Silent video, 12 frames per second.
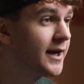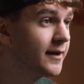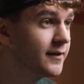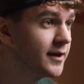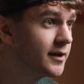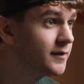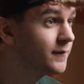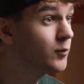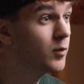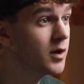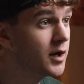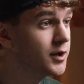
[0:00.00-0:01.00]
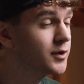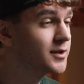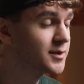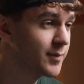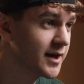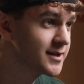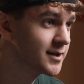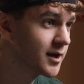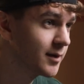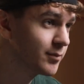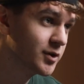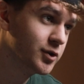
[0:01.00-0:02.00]
And then if you want, you can spice
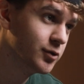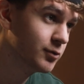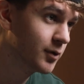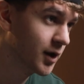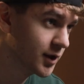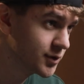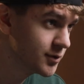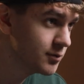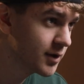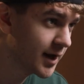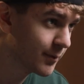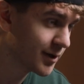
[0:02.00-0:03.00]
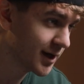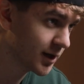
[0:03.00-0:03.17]
it up and do a 2-camera